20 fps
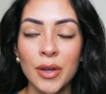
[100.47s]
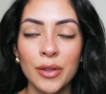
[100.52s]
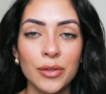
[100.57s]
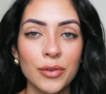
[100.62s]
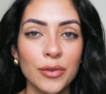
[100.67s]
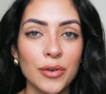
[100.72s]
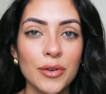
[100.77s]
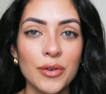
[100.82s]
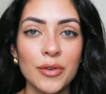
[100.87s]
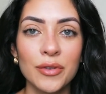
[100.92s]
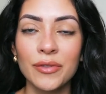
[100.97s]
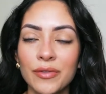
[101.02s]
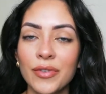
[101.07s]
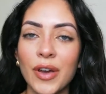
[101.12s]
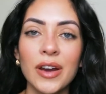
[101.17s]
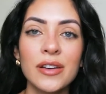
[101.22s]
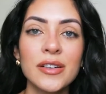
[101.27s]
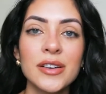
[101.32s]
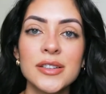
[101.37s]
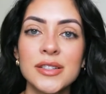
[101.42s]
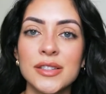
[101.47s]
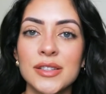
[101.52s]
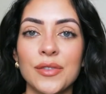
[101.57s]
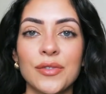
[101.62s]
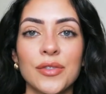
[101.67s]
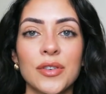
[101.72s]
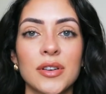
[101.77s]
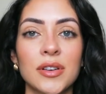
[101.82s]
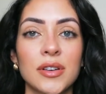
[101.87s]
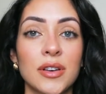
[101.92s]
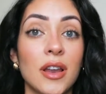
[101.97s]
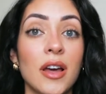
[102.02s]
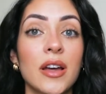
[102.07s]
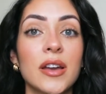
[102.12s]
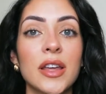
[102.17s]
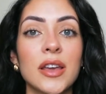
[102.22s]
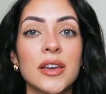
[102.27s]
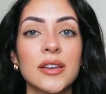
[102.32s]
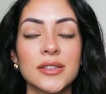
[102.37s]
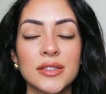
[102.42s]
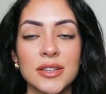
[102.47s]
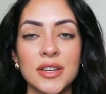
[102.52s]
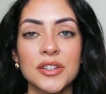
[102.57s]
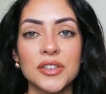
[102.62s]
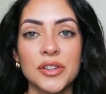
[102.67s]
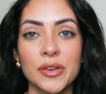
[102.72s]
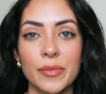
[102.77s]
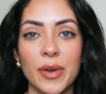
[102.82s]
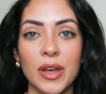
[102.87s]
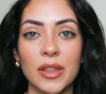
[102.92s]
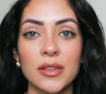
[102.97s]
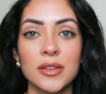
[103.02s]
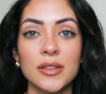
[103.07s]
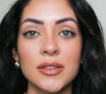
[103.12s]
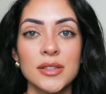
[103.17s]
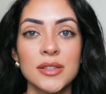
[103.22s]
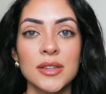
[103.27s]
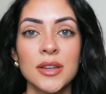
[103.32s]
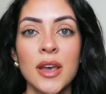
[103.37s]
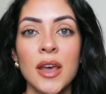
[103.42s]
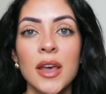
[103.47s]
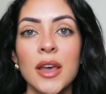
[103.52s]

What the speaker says: through various different learning and teaching methods,